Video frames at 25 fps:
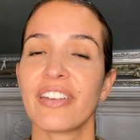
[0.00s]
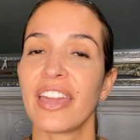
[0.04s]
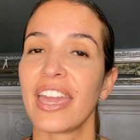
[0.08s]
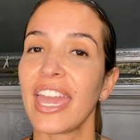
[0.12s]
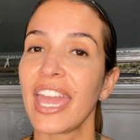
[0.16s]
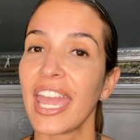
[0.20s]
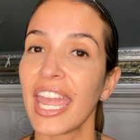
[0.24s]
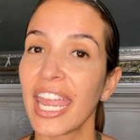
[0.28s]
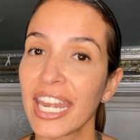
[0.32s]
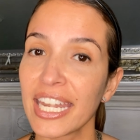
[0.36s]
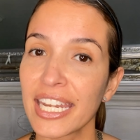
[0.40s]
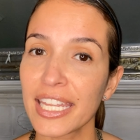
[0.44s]

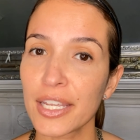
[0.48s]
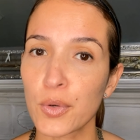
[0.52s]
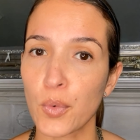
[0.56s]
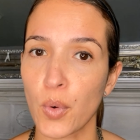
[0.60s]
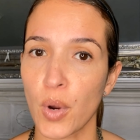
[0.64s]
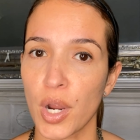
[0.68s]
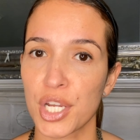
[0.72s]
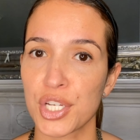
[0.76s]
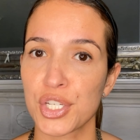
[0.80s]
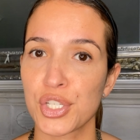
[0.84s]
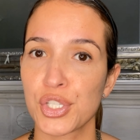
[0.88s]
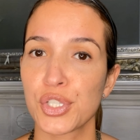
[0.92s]
any
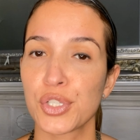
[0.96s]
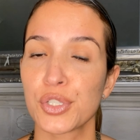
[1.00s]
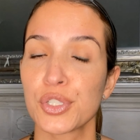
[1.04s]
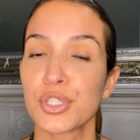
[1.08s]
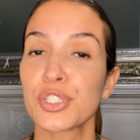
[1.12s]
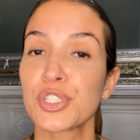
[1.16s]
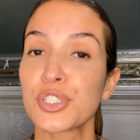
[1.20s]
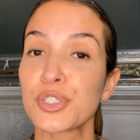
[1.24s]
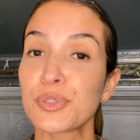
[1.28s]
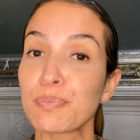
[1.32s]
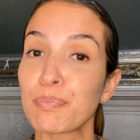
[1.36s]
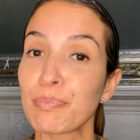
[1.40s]

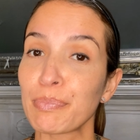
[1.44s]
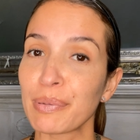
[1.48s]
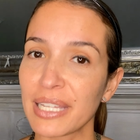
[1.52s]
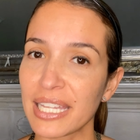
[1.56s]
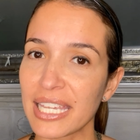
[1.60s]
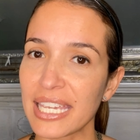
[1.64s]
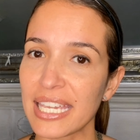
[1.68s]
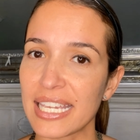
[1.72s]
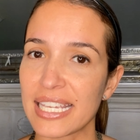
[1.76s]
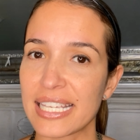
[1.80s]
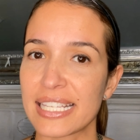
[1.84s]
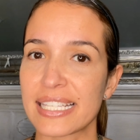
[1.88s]
questions,
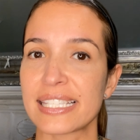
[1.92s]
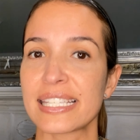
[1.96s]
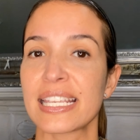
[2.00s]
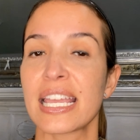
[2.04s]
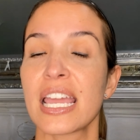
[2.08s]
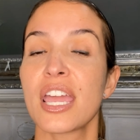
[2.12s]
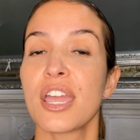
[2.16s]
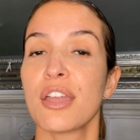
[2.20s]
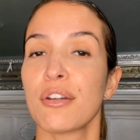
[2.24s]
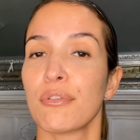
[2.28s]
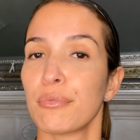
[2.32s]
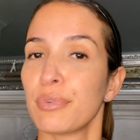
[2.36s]
please
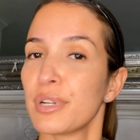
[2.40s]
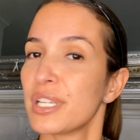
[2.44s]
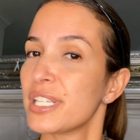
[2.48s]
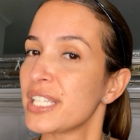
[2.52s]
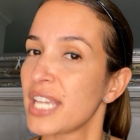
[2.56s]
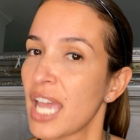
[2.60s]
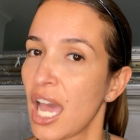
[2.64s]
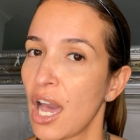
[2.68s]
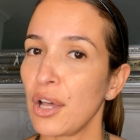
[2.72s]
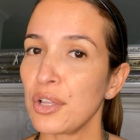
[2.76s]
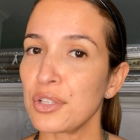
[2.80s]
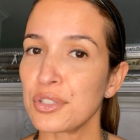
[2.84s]
reach
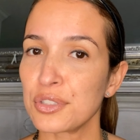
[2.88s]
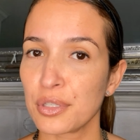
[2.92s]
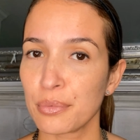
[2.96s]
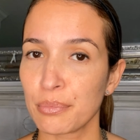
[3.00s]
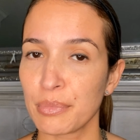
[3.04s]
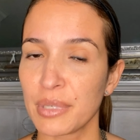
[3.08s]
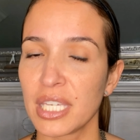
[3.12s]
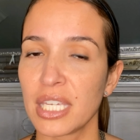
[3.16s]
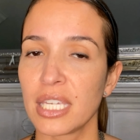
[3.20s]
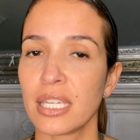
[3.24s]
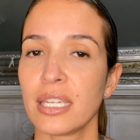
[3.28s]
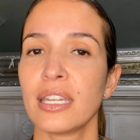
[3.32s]
out to
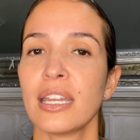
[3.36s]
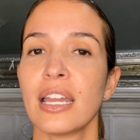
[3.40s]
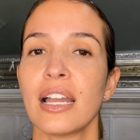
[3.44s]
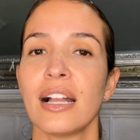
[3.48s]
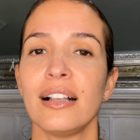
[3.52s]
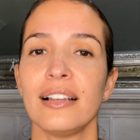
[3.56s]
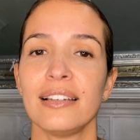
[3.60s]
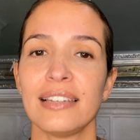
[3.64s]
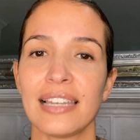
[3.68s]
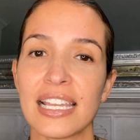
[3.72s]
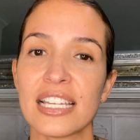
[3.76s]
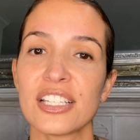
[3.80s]
me.
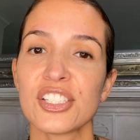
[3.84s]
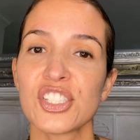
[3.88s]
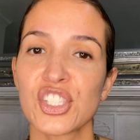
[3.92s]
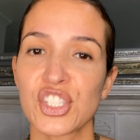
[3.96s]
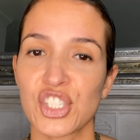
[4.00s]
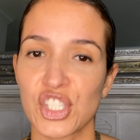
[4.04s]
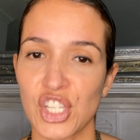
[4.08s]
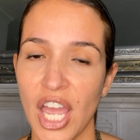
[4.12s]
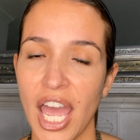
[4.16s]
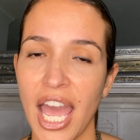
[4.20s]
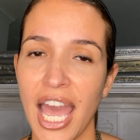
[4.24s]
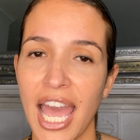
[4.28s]
Let's
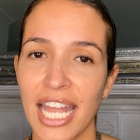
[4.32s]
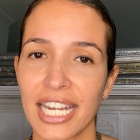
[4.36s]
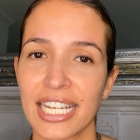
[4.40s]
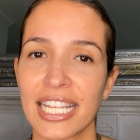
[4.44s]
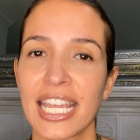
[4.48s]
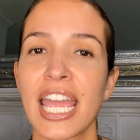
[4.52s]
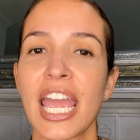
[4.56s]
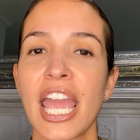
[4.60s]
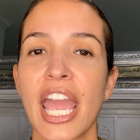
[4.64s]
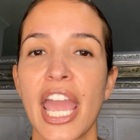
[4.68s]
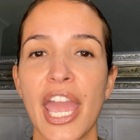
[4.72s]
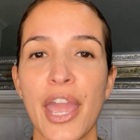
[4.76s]
chat
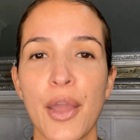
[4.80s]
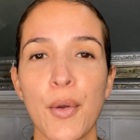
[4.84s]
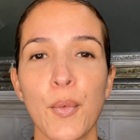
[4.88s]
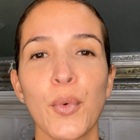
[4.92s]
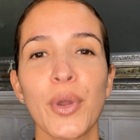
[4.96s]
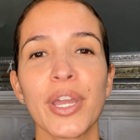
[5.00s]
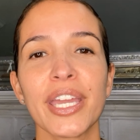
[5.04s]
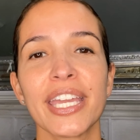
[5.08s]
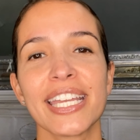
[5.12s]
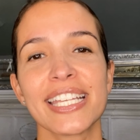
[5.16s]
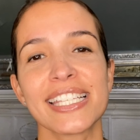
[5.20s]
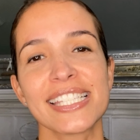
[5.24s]
and we
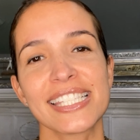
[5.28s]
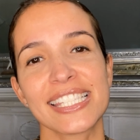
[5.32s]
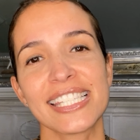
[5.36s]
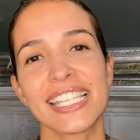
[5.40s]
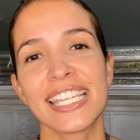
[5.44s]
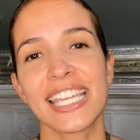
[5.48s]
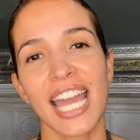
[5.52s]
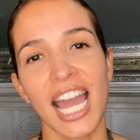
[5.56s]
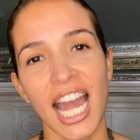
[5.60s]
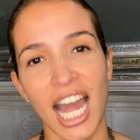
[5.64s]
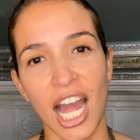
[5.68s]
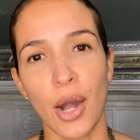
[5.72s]
can see
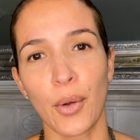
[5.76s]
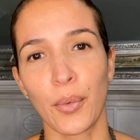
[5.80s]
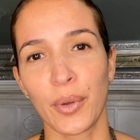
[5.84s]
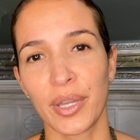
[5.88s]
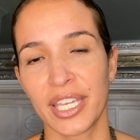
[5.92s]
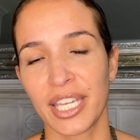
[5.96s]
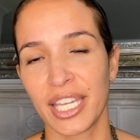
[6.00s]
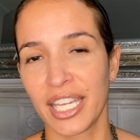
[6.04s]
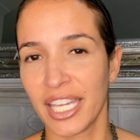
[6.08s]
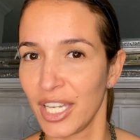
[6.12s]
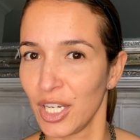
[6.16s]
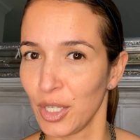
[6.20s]
how we
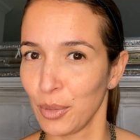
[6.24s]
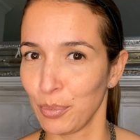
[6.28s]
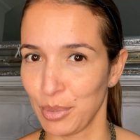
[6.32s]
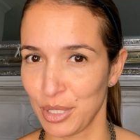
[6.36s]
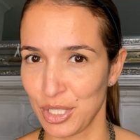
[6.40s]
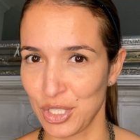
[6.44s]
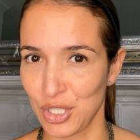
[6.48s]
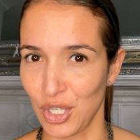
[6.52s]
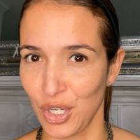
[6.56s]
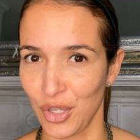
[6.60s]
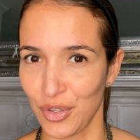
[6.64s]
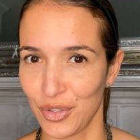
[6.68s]
can help each
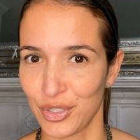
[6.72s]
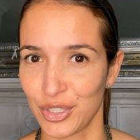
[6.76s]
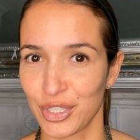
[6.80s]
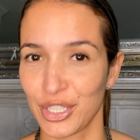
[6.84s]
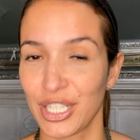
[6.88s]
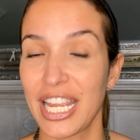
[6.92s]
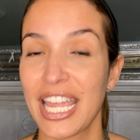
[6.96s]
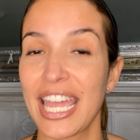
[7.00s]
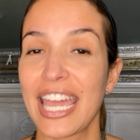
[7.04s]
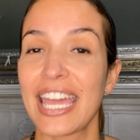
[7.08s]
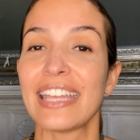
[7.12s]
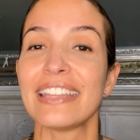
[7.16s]
other.
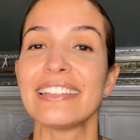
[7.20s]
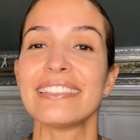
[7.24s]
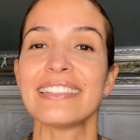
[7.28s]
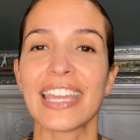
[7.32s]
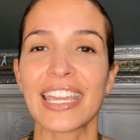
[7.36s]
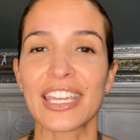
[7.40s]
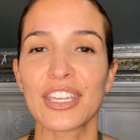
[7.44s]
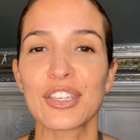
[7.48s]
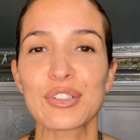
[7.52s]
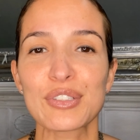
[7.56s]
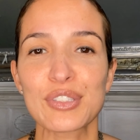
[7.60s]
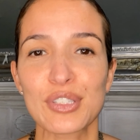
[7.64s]
Thank
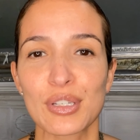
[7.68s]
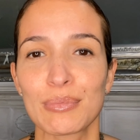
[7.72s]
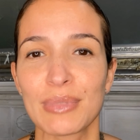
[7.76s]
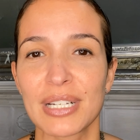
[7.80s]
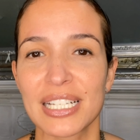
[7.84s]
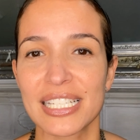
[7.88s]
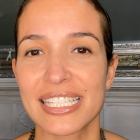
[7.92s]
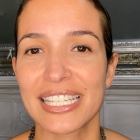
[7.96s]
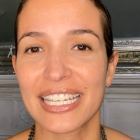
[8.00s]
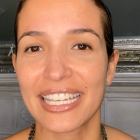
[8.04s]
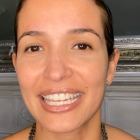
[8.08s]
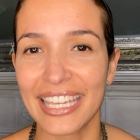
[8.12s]
you so
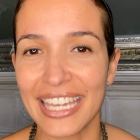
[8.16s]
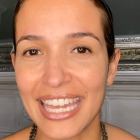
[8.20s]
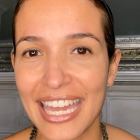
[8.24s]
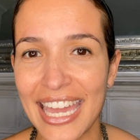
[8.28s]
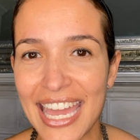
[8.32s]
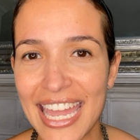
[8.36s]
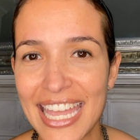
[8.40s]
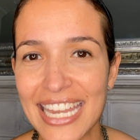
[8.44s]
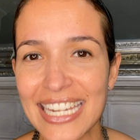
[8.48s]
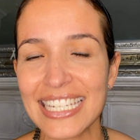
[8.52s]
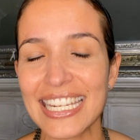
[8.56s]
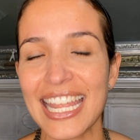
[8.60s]
much
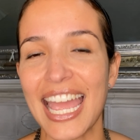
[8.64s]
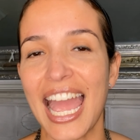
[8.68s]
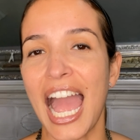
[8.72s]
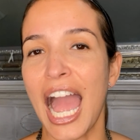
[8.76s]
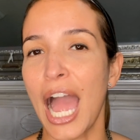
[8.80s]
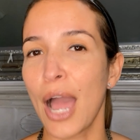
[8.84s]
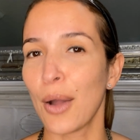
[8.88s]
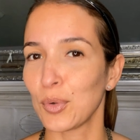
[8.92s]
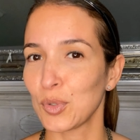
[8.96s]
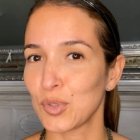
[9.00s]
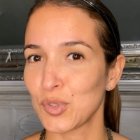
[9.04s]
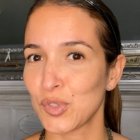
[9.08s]
again. I
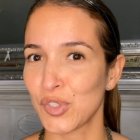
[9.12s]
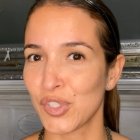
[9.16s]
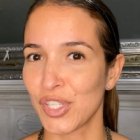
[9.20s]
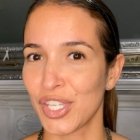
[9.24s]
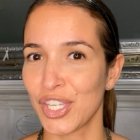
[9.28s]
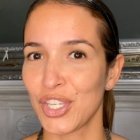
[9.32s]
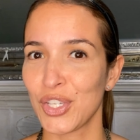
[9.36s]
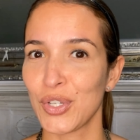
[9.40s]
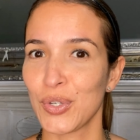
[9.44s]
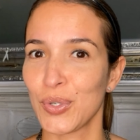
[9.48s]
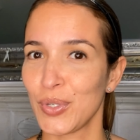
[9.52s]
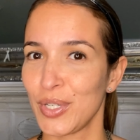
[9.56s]
will see
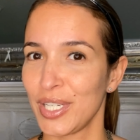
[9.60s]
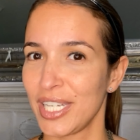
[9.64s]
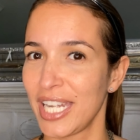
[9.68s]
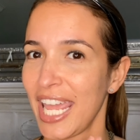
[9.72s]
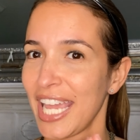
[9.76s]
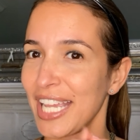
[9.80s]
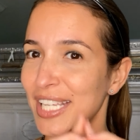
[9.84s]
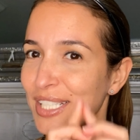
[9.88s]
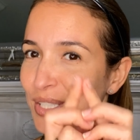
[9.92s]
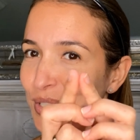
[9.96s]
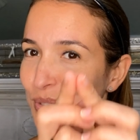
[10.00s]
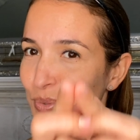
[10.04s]
you
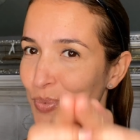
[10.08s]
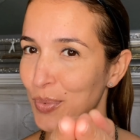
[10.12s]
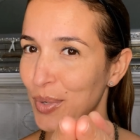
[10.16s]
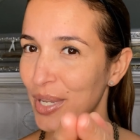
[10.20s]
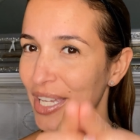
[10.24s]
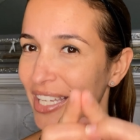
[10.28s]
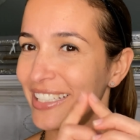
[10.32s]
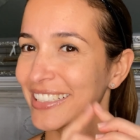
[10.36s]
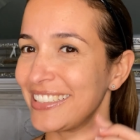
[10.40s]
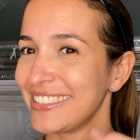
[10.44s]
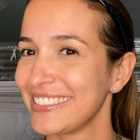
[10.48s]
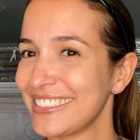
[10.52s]
next week.